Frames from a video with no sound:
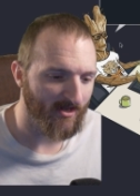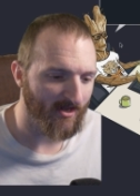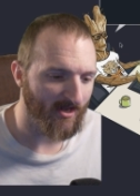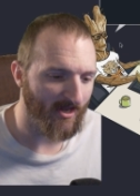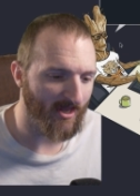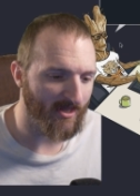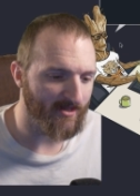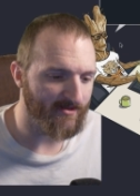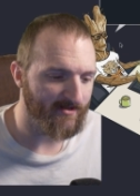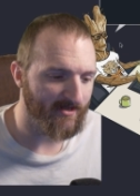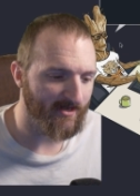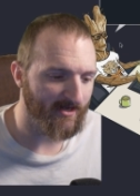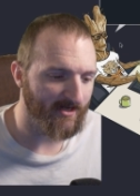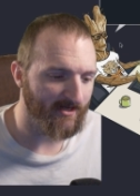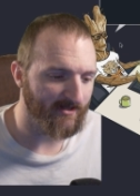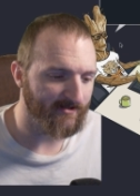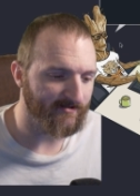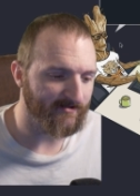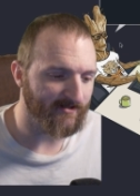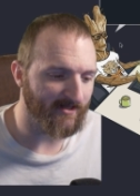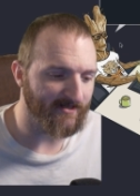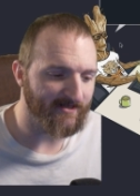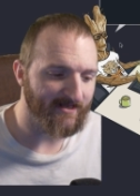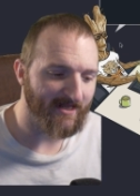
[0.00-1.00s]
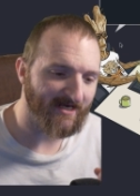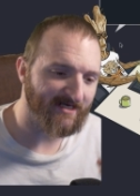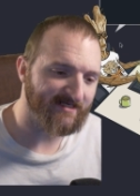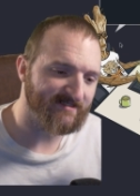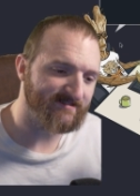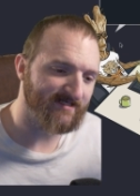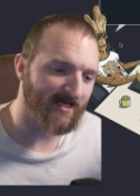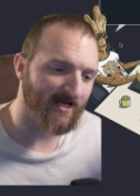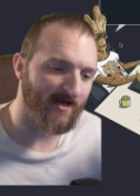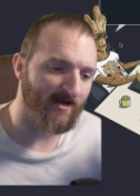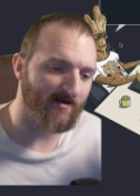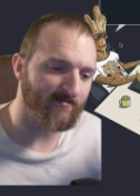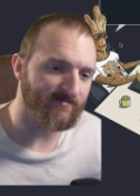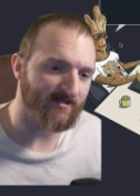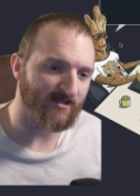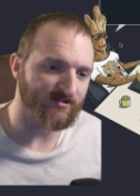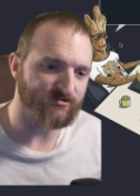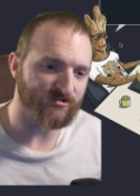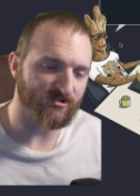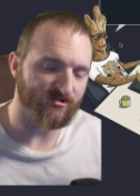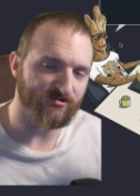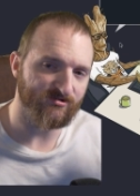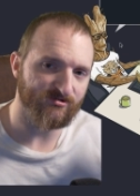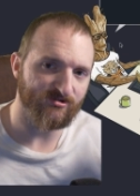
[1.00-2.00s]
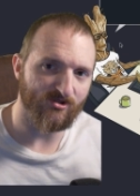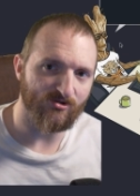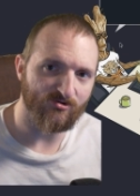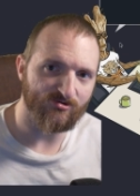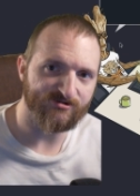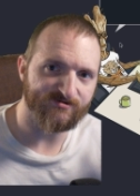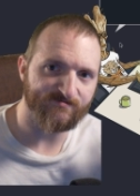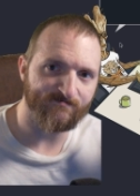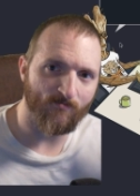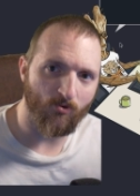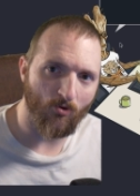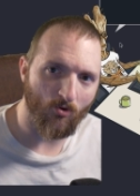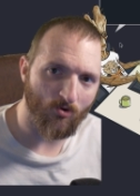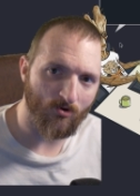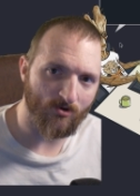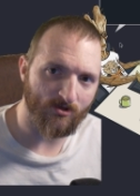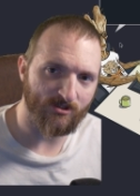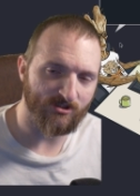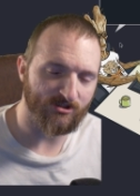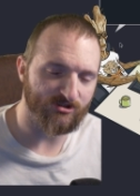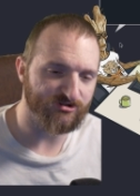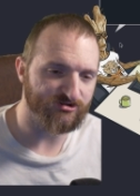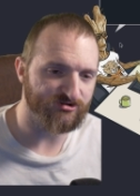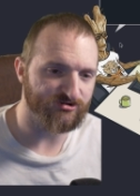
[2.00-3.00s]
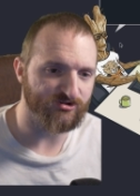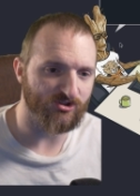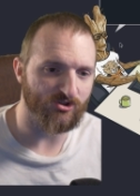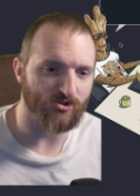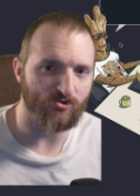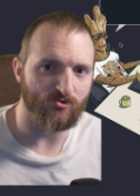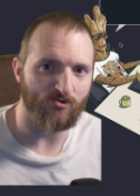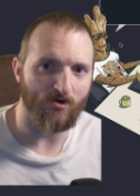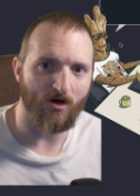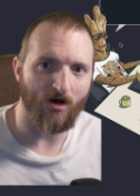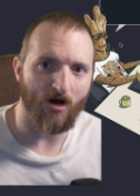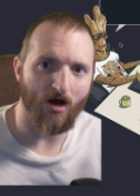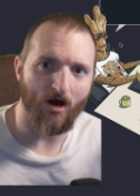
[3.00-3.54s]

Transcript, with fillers: And then the next time that you use Portage to